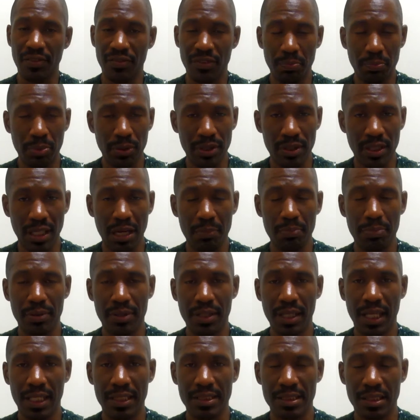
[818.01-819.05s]
If you put it in
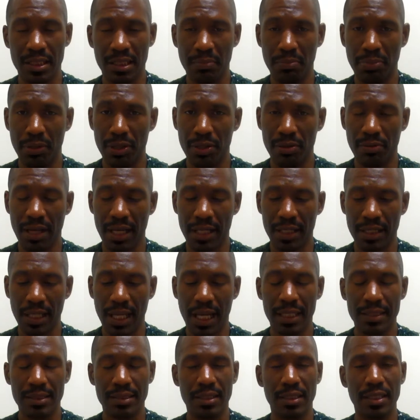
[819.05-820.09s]
uppercase, the computer will
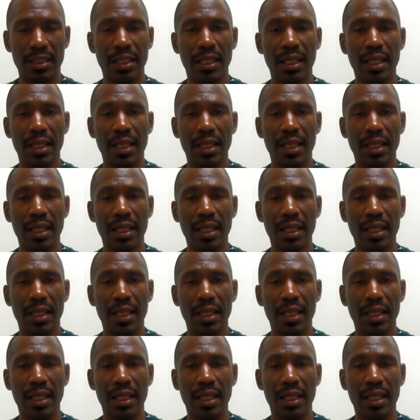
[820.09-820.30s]
recognize it.